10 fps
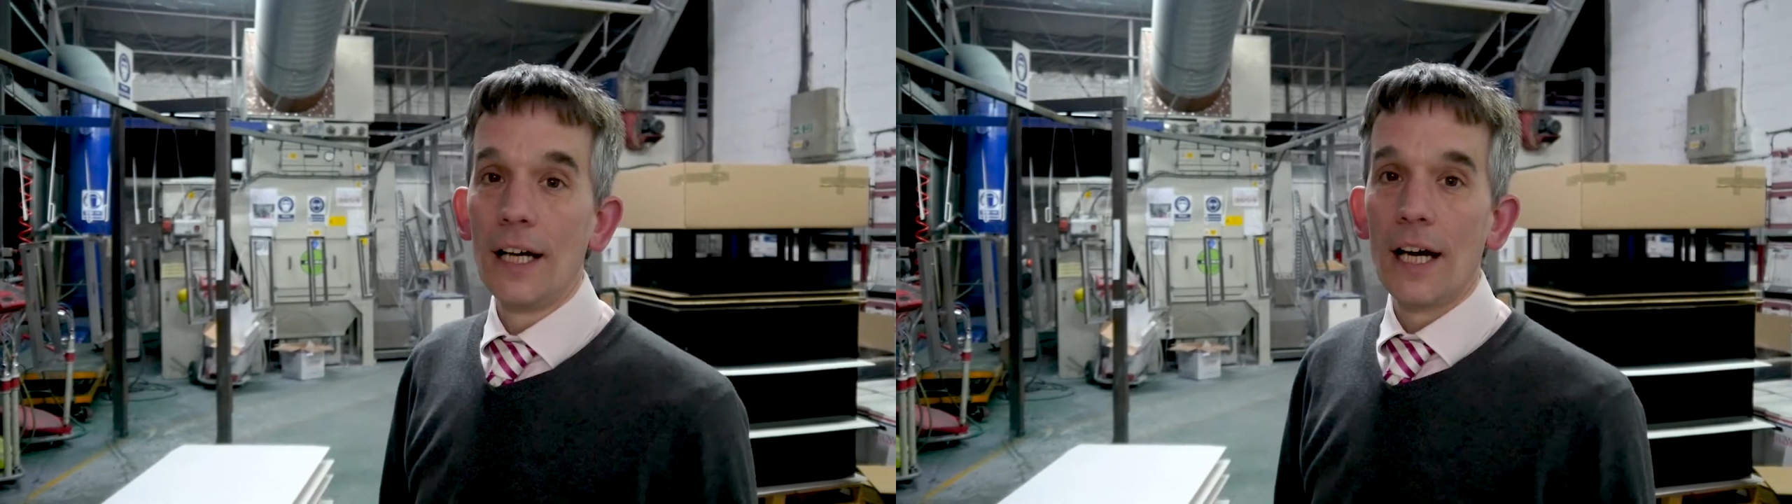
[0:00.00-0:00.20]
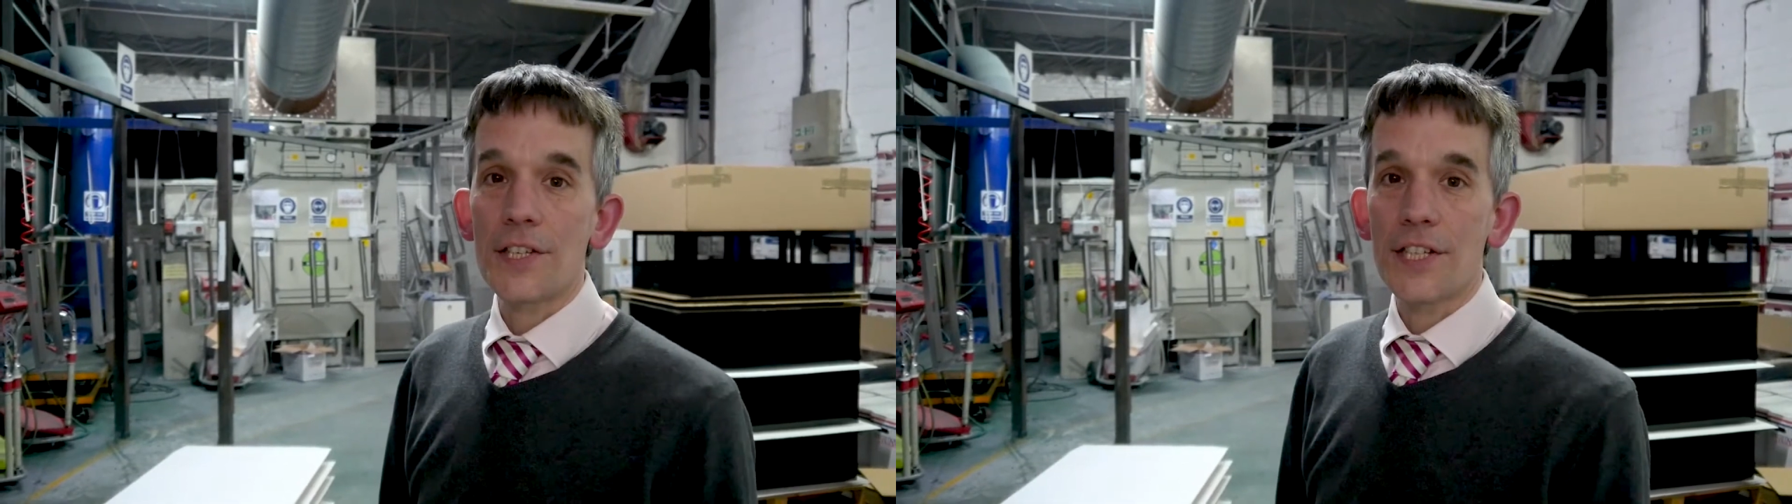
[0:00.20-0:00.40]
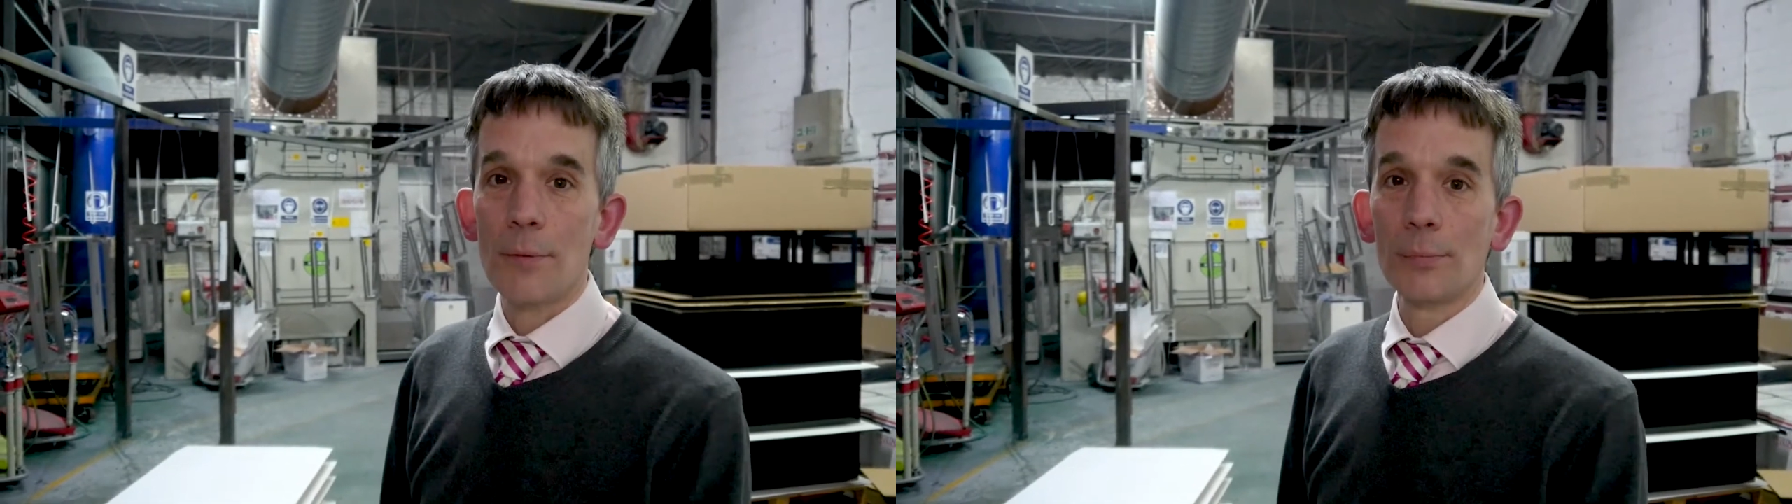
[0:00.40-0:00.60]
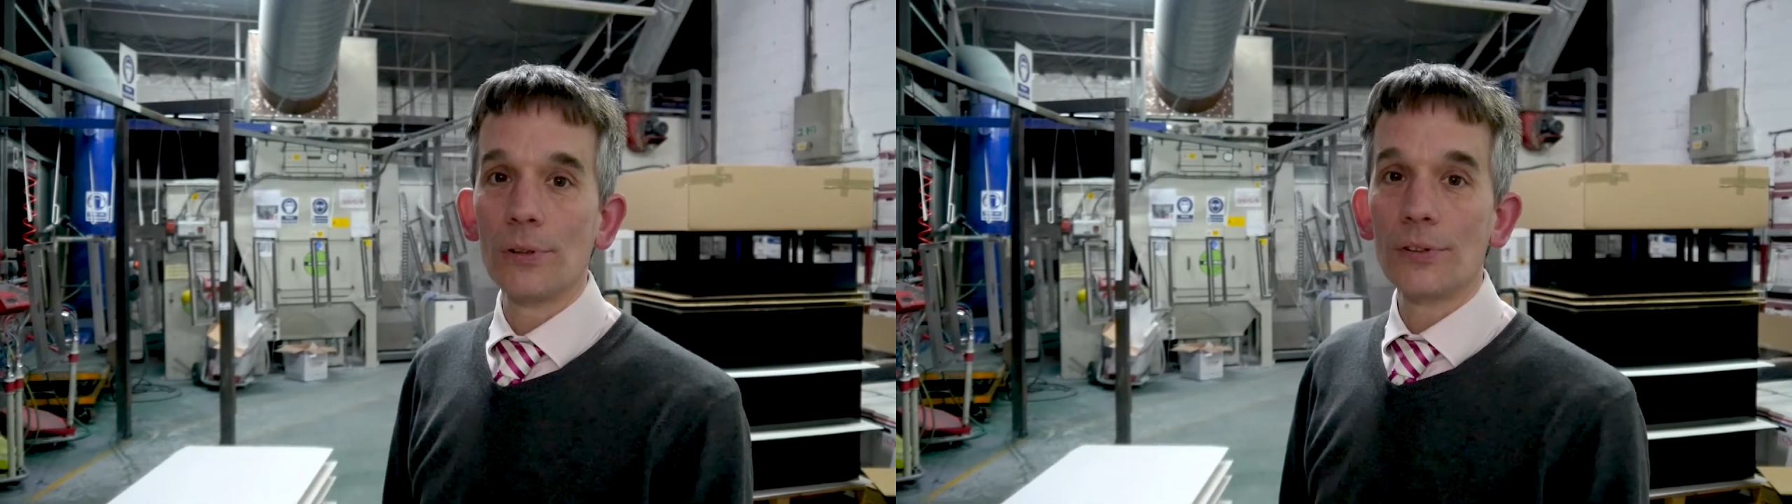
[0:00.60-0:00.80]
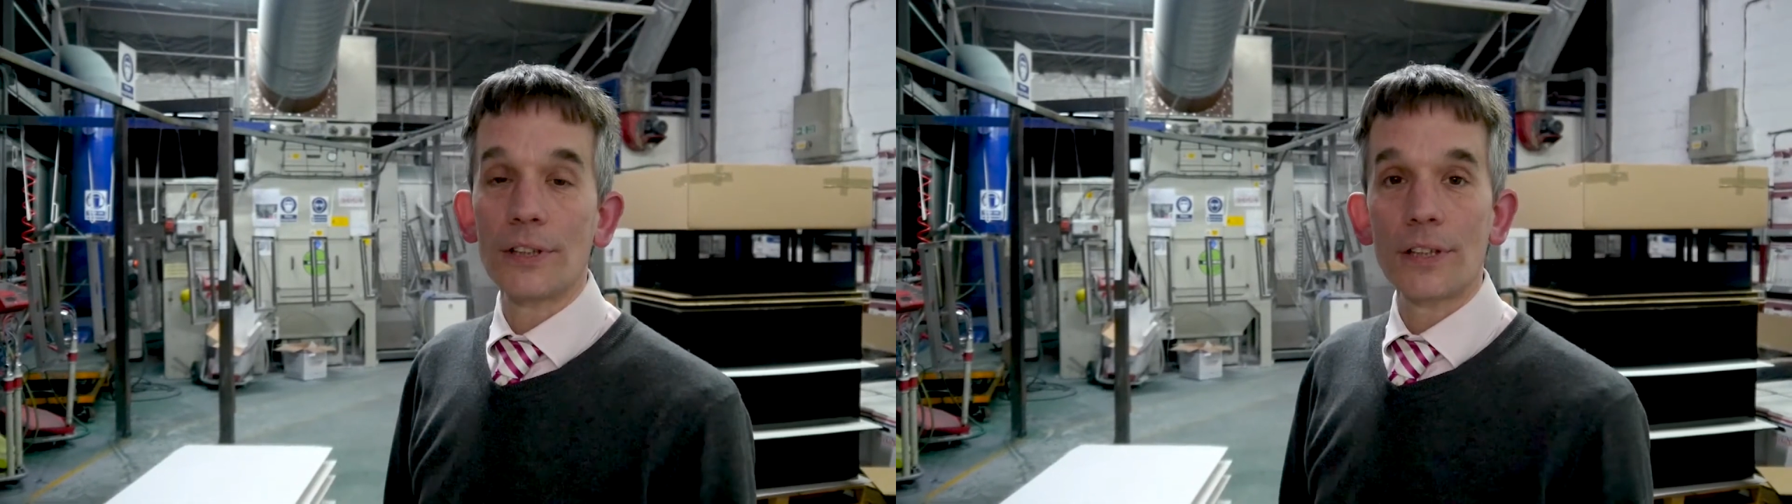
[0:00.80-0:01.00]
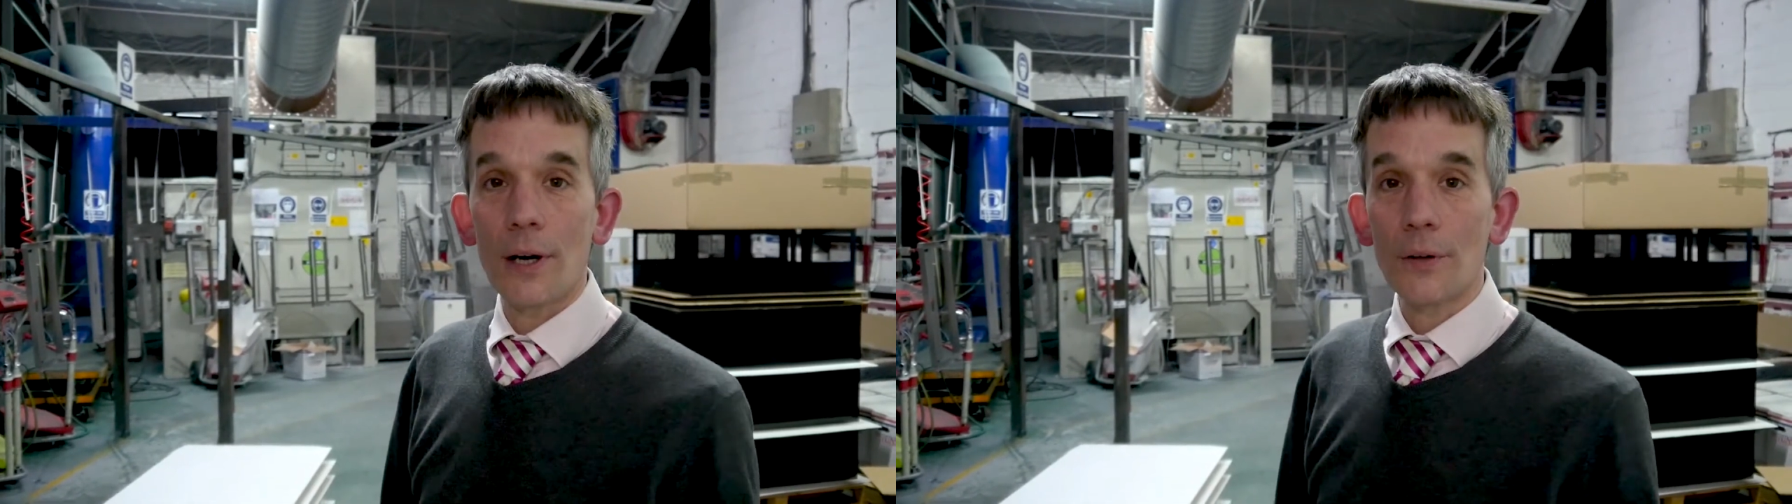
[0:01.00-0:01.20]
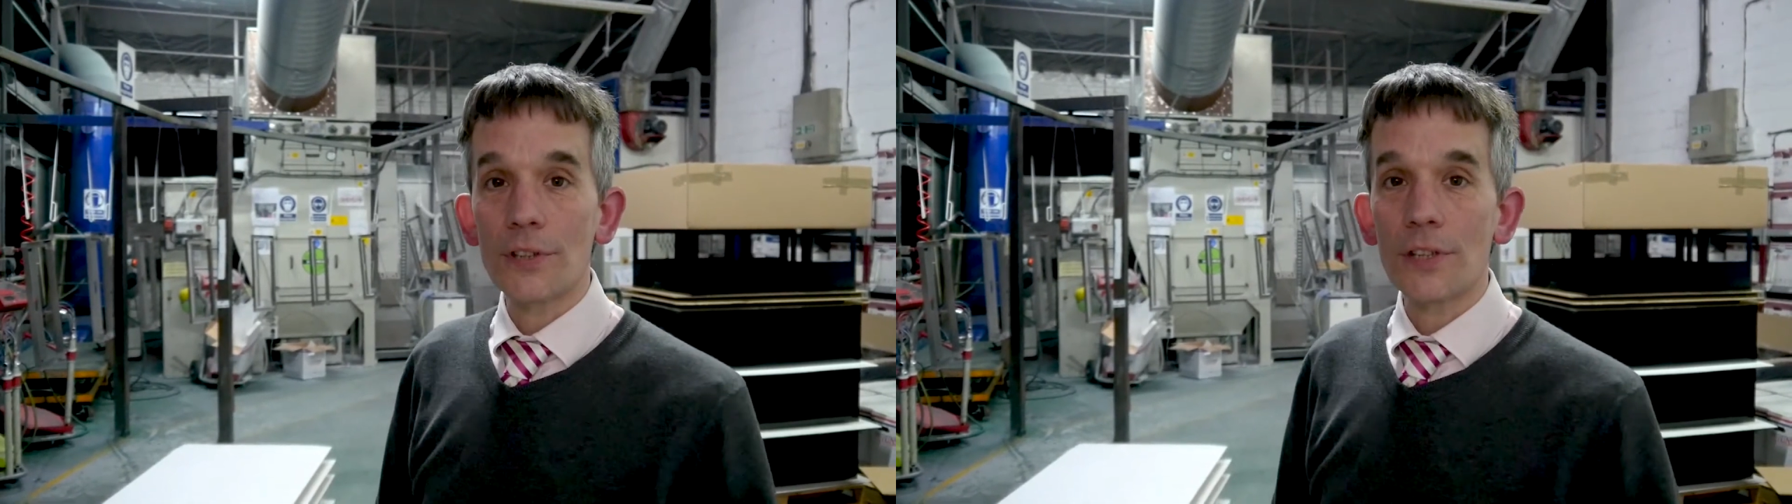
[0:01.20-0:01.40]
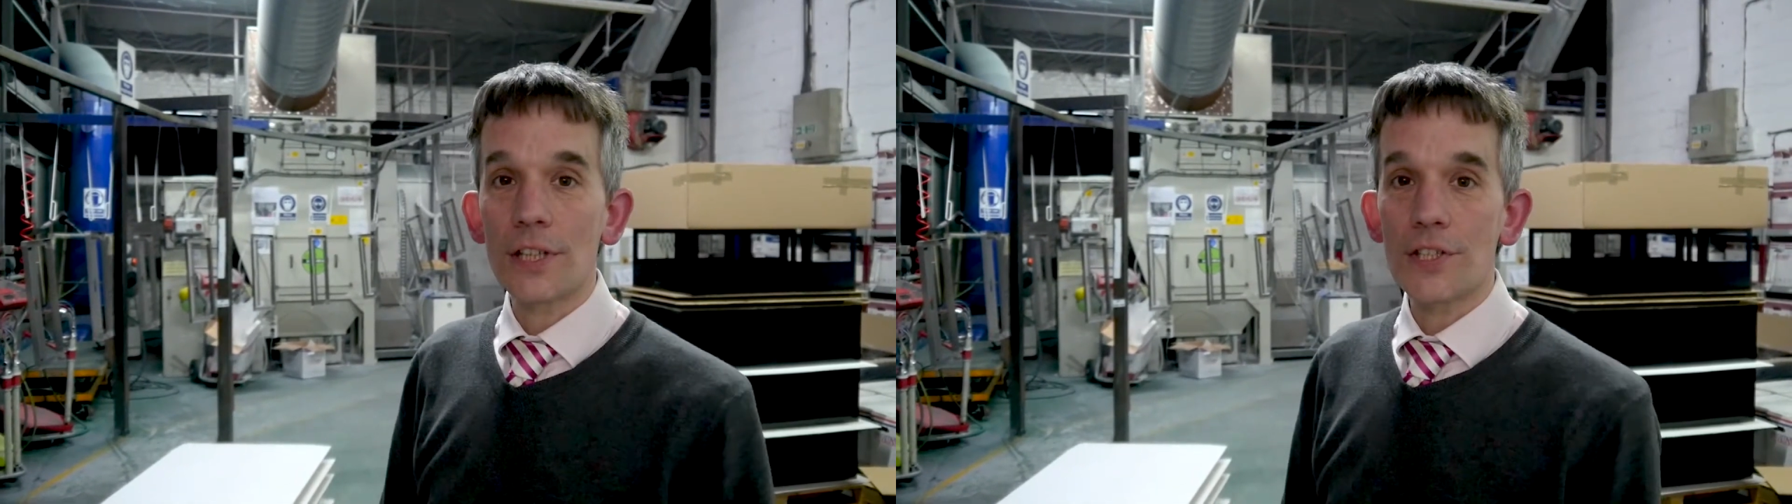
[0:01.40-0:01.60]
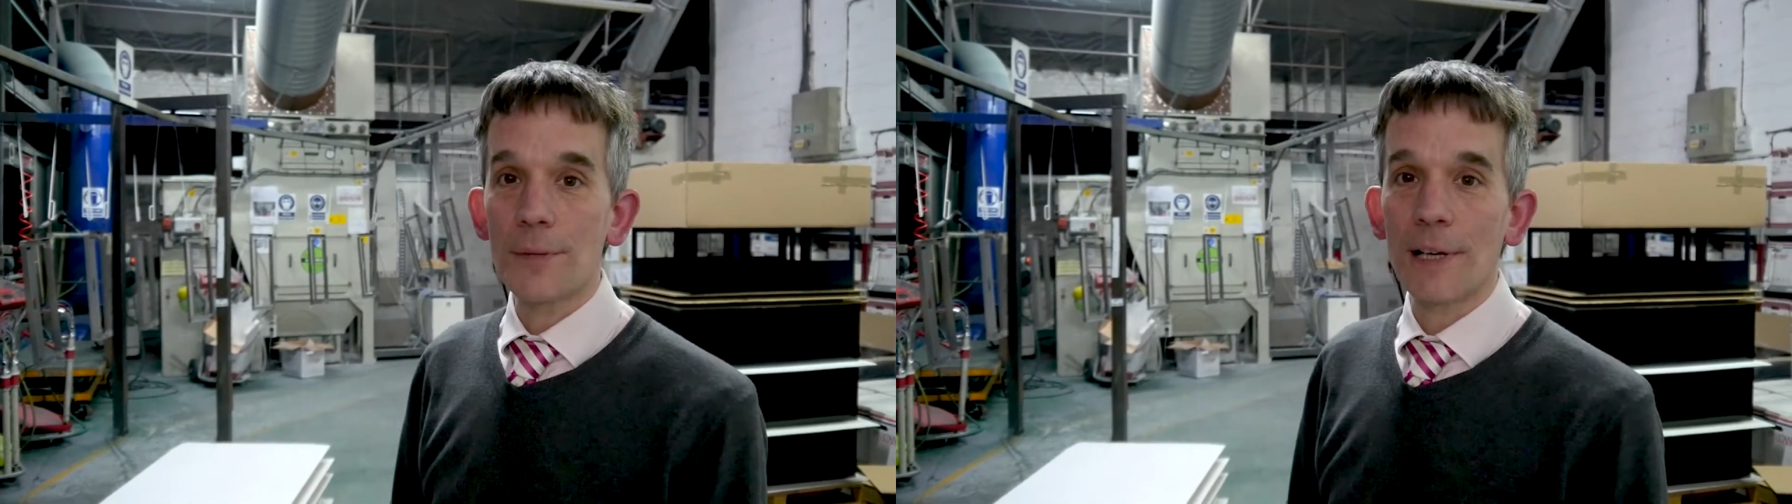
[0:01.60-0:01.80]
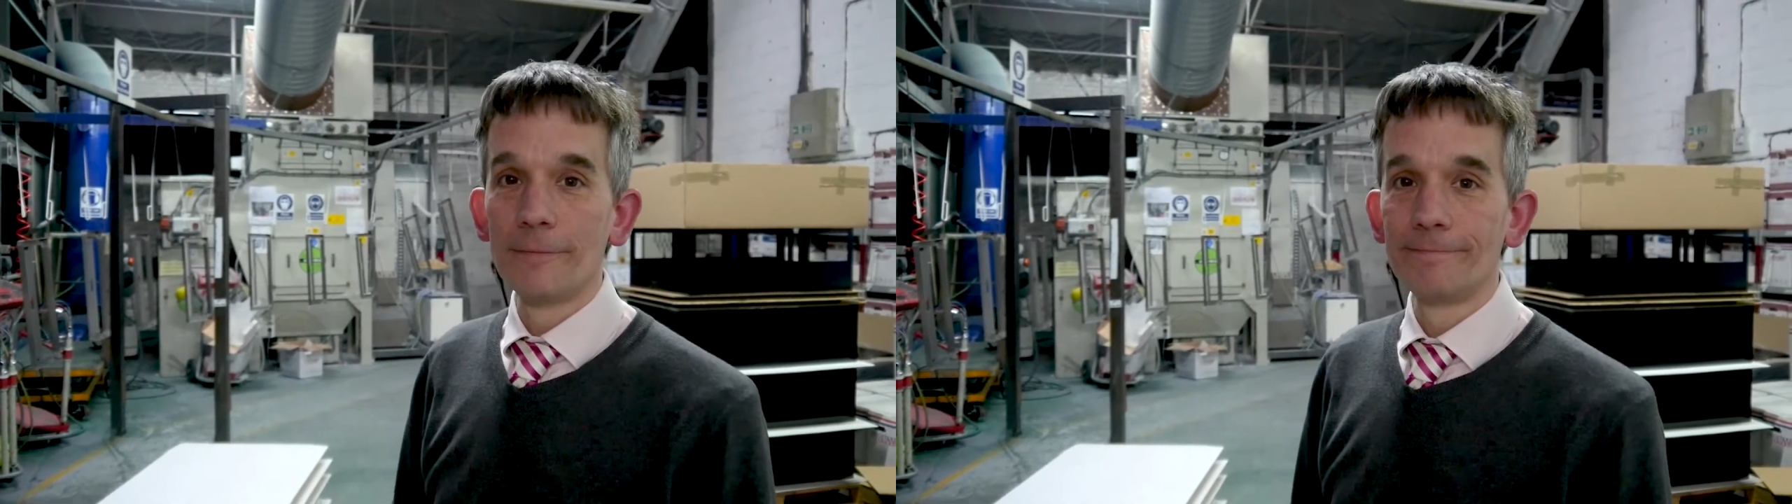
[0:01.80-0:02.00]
assembled and go out to the customer.